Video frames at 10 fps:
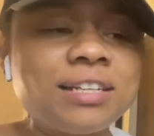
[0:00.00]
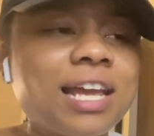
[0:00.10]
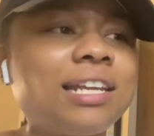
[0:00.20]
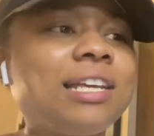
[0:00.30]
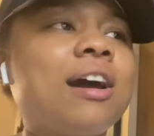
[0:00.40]

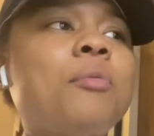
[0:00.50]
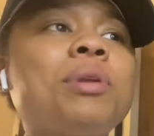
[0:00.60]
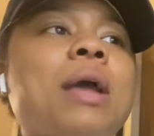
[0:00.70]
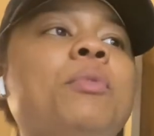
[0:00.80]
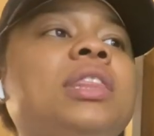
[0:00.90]
lately y'all
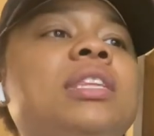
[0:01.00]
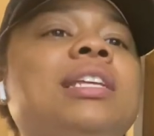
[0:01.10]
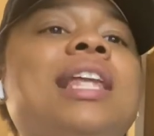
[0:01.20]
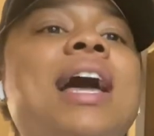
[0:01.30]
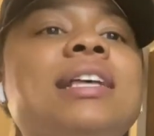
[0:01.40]
like within
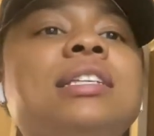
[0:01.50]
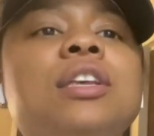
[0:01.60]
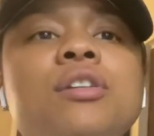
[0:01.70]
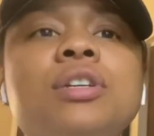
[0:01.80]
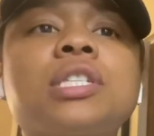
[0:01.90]
the last
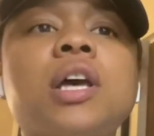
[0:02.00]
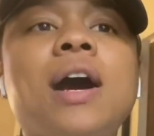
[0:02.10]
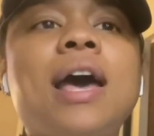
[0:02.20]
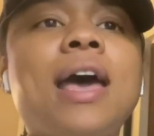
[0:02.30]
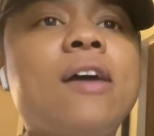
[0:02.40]
year or so
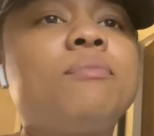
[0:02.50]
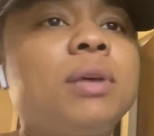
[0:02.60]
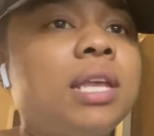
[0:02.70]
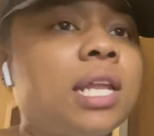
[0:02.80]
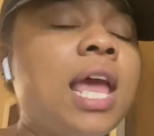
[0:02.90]
i have
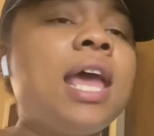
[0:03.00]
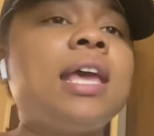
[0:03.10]
been